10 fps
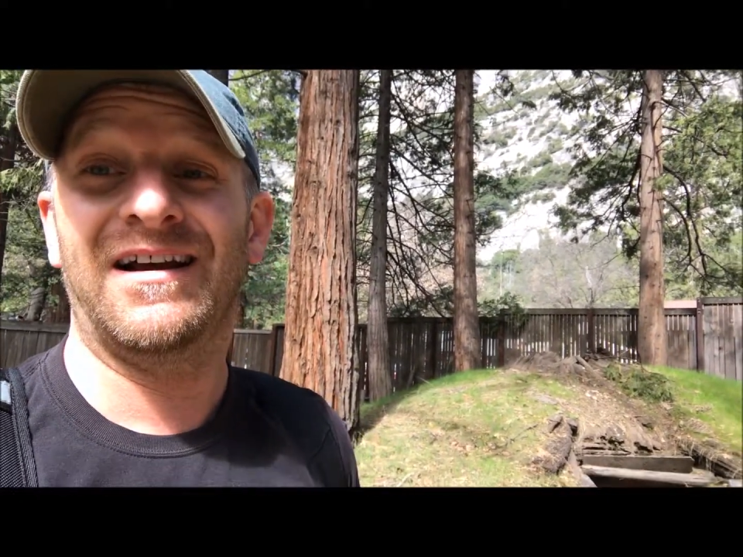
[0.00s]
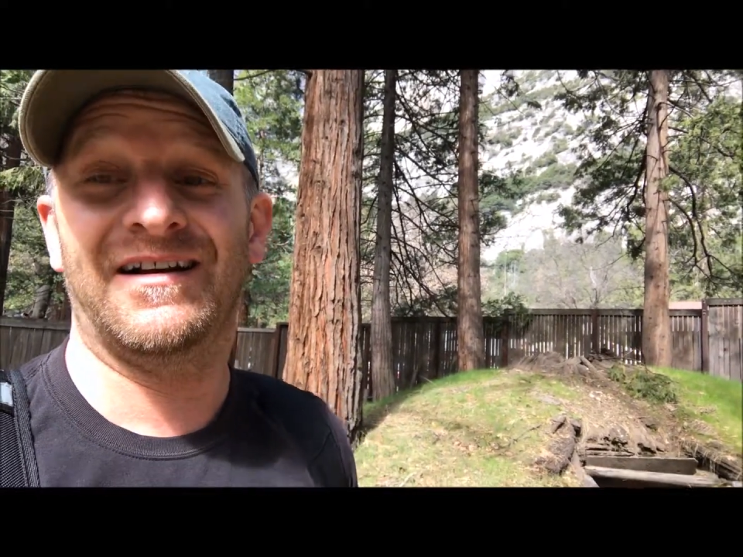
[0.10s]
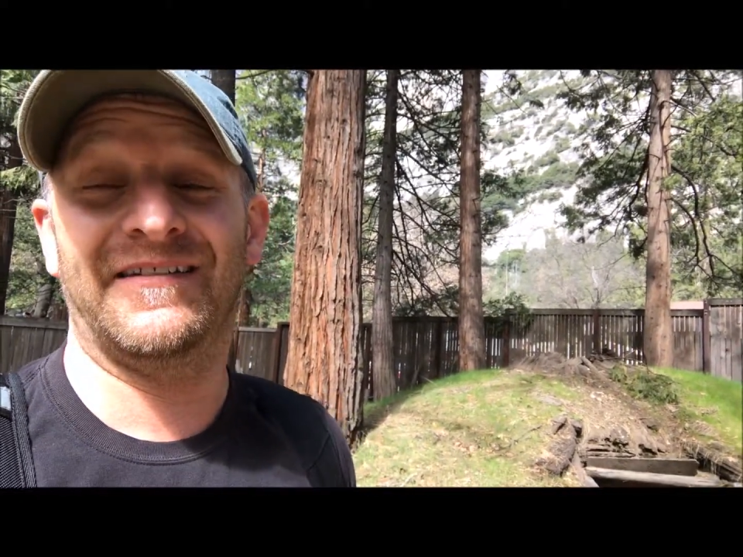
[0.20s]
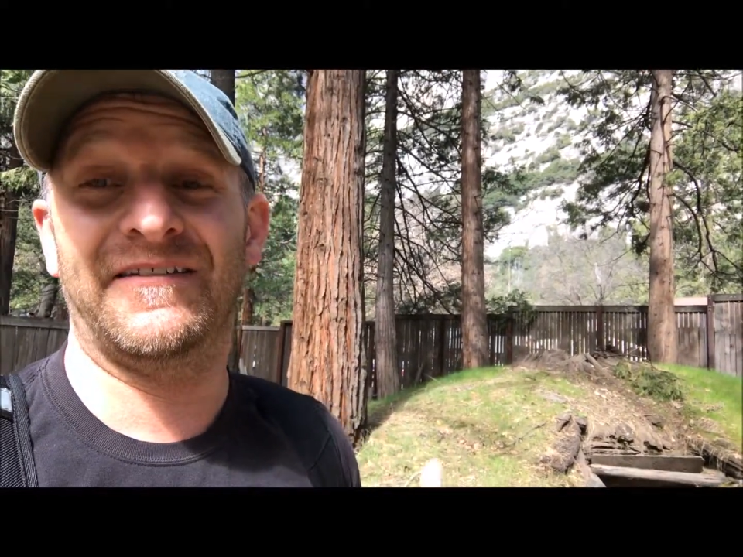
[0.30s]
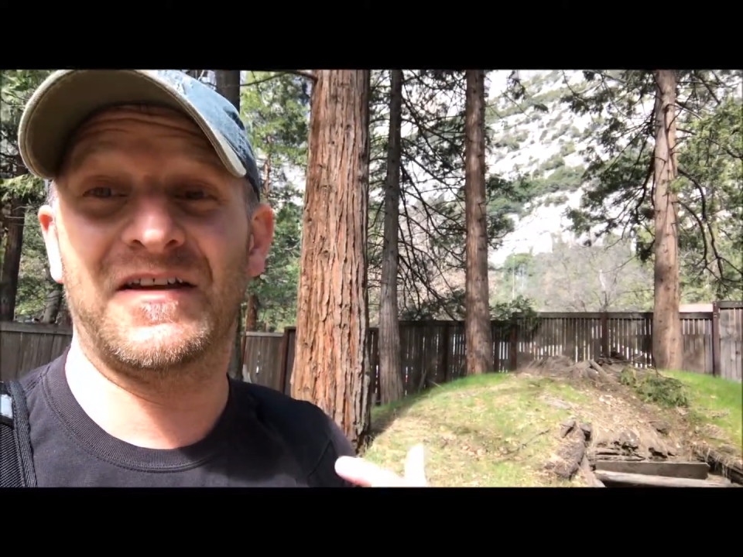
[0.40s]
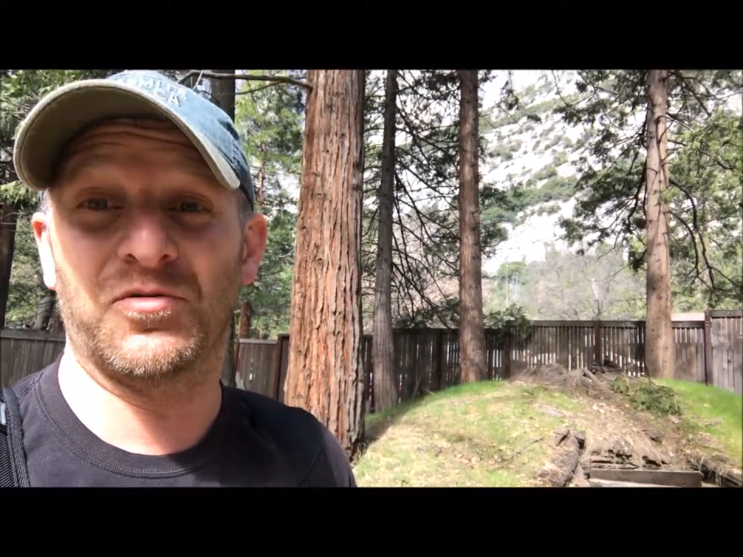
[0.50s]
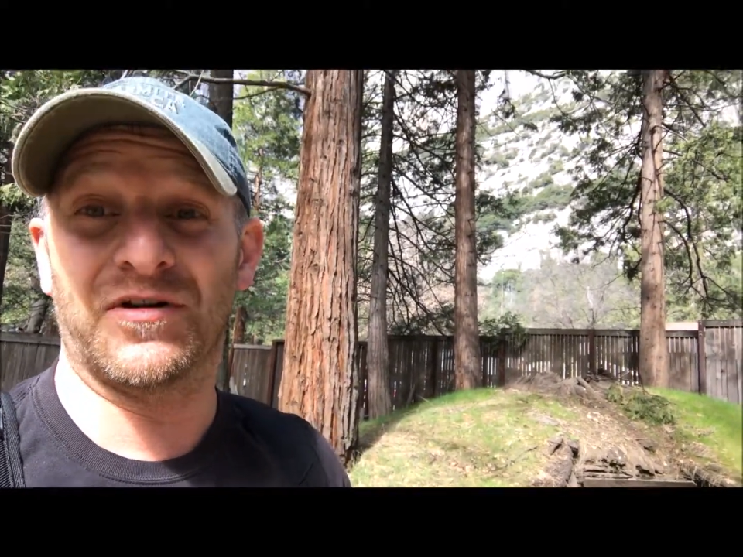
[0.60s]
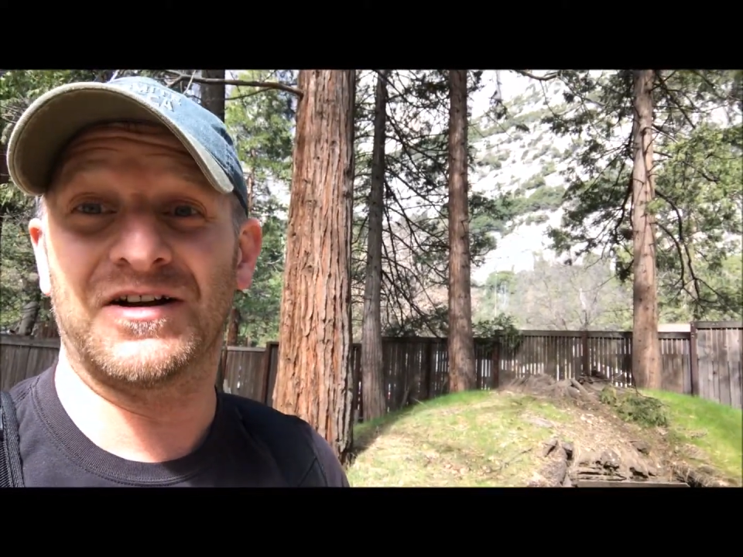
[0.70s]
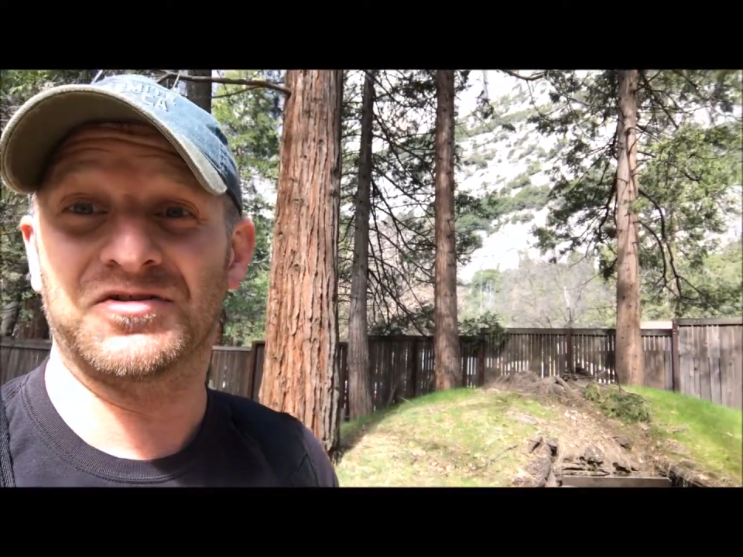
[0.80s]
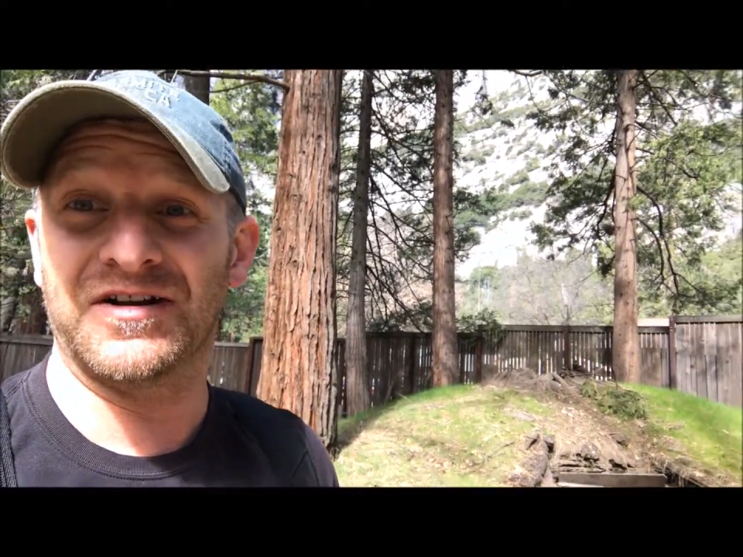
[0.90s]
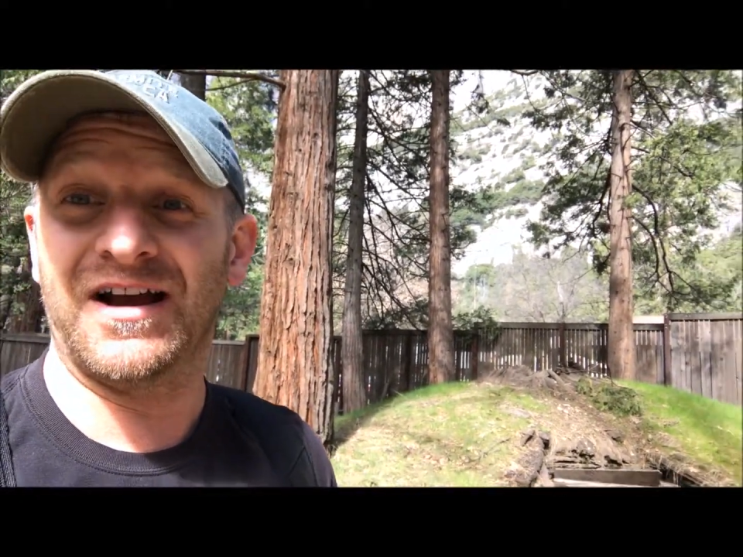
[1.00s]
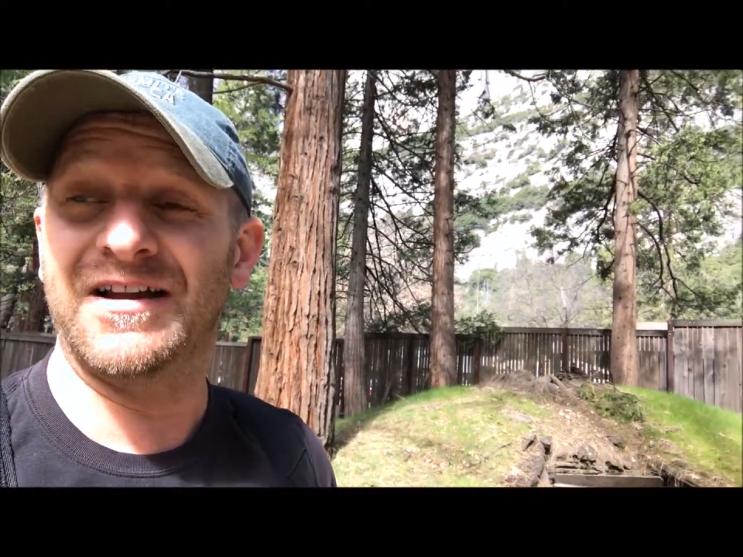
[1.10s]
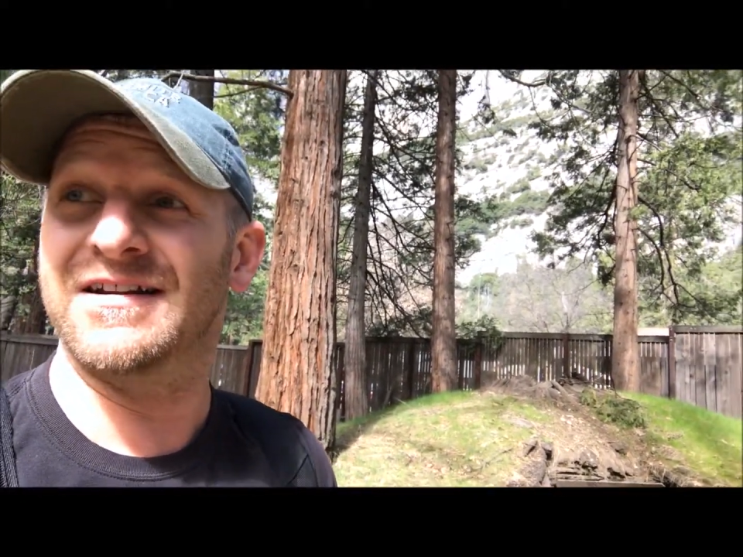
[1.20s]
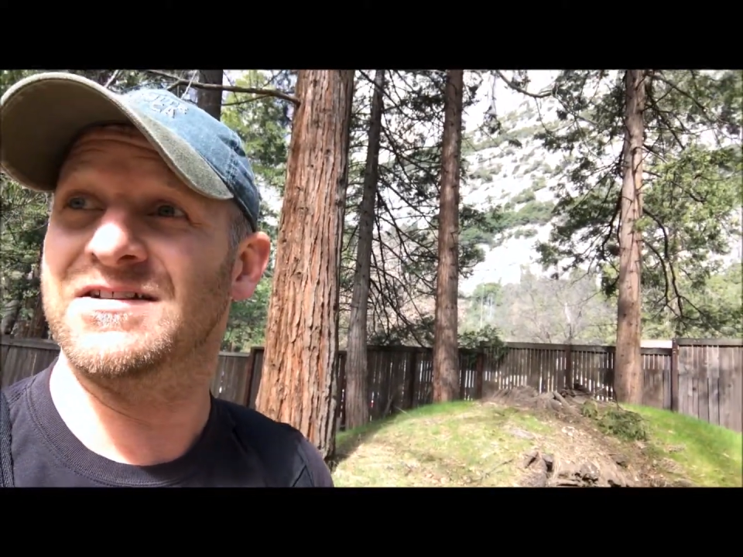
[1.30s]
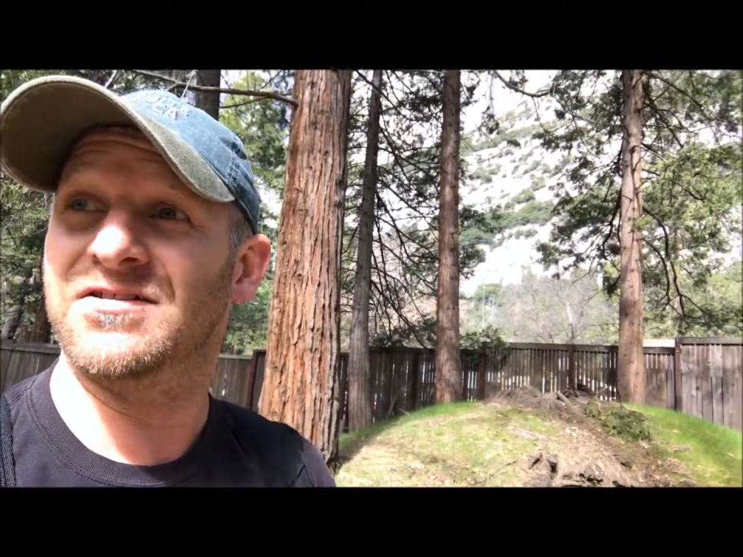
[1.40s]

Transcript: that they were actually hunting,